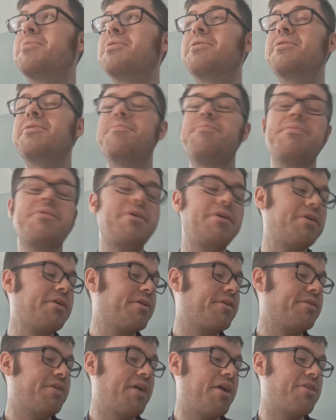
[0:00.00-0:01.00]
But
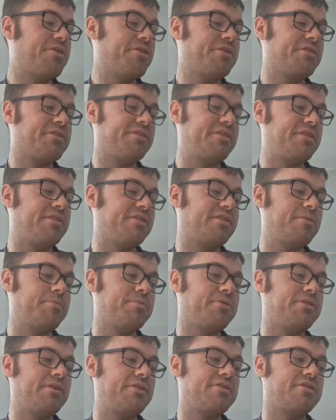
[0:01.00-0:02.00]
yeah, the system
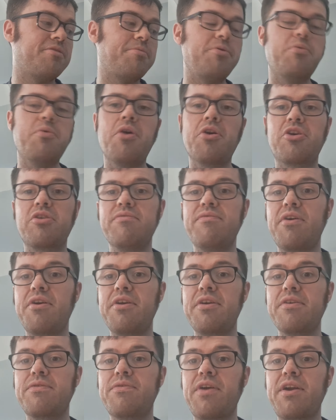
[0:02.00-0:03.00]
seems to be working
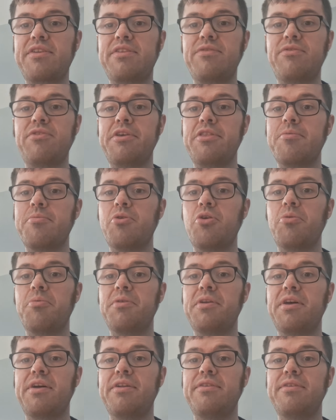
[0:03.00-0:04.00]
very effectively at the
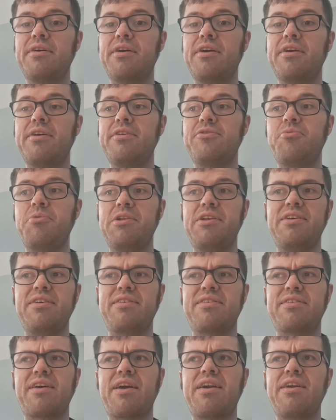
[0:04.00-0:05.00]
moment, and it's really
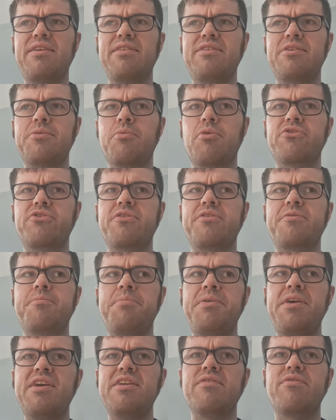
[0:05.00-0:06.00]
exciting to watch the
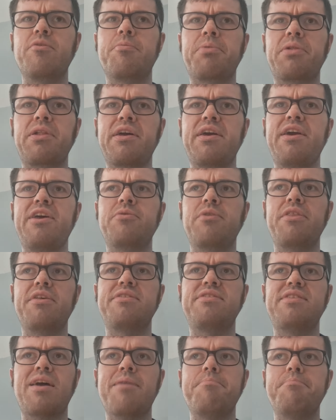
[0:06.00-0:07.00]
speed of the play as well, the
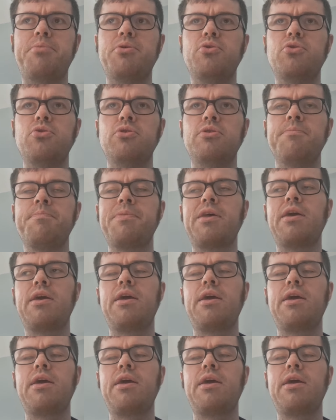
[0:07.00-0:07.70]
tempo,